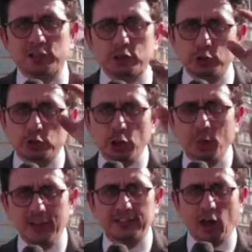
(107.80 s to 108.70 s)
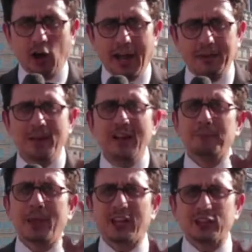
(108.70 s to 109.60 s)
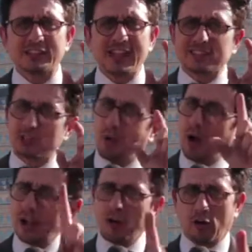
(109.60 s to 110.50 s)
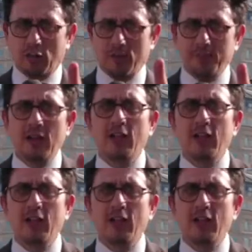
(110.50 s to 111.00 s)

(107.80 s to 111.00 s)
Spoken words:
to do 2 at a time because there's quite a lot of them.